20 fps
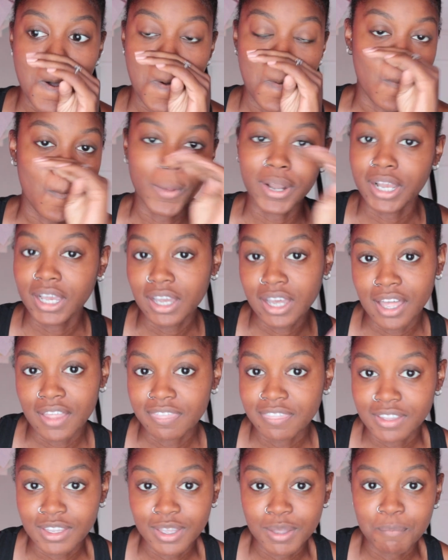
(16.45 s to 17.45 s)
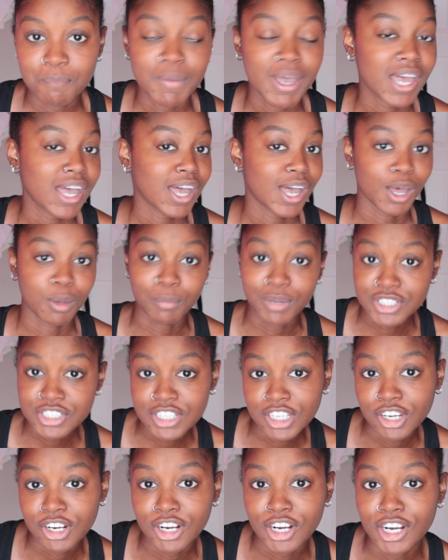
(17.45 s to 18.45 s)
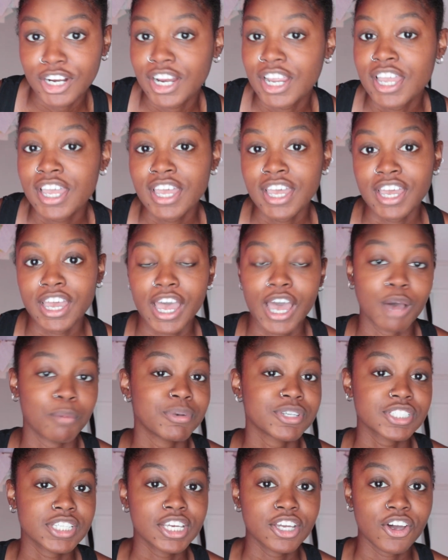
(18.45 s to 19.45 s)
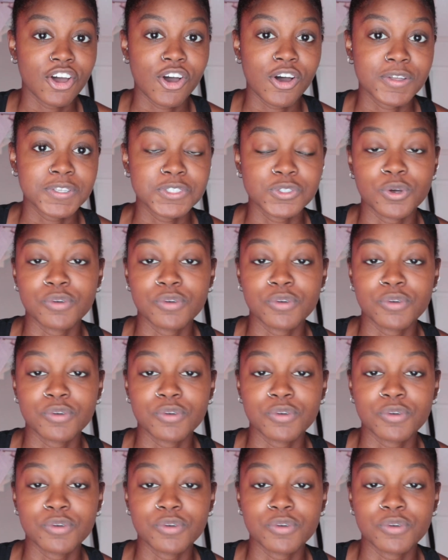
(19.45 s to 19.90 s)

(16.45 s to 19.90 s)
when I got them, how much they hurt, how much they cost.